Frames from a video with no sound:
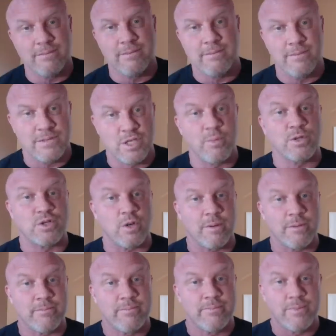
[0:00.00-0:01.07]
somatropin,
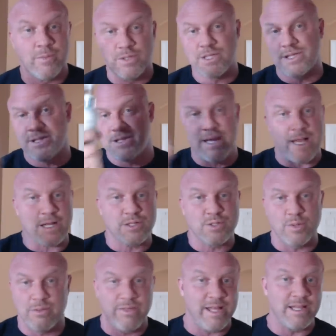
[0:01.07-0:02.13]
which is the
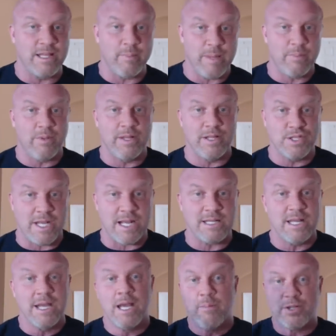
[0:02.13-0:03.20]
actual thing that people
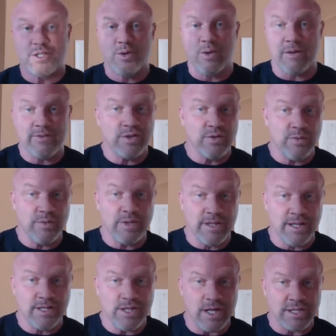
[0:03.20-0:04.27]
inject. But you don't have to do
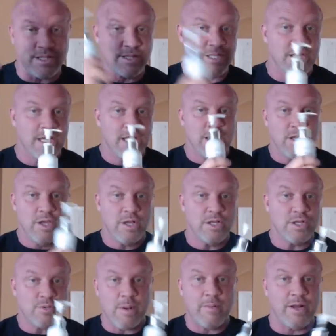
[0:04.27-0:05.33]
the injections. You can
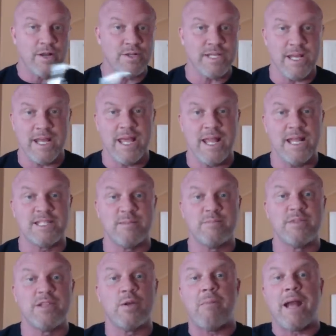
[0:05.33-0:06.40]
just rub it on your skin, and
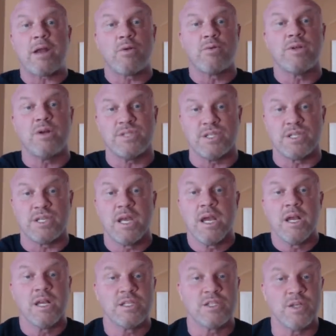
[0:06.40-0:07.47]
they're micro doses,
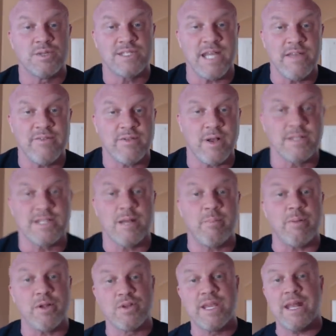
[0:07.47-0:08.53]
so safe content. But
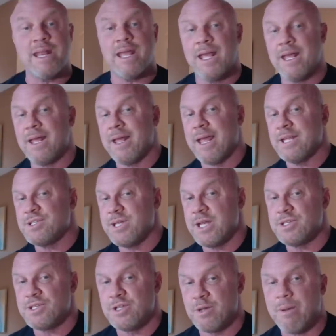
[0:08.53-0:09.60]
you're getting
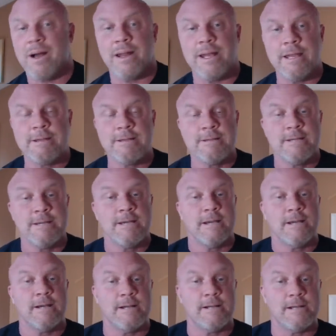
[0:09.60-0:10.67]
HGH in your body.
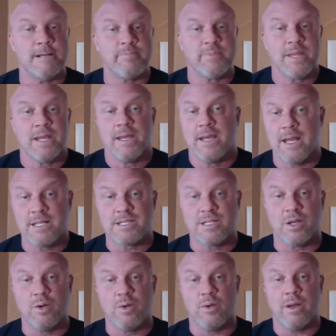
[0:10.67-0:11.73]
And
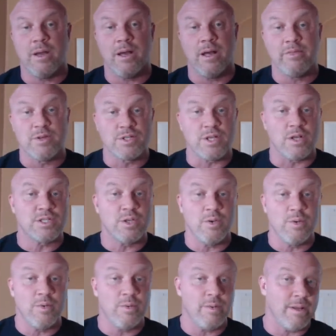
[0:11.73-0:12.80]
so there's
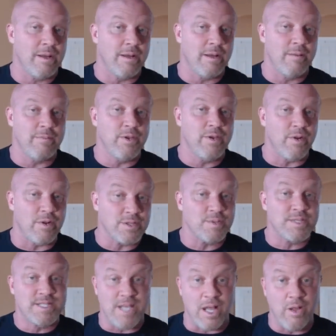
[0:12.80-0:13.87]
also you can also
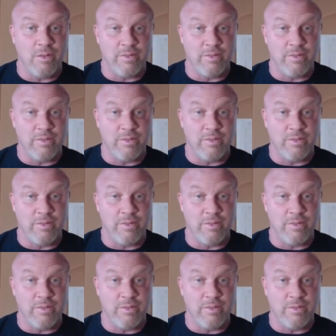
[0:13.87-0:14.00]
sell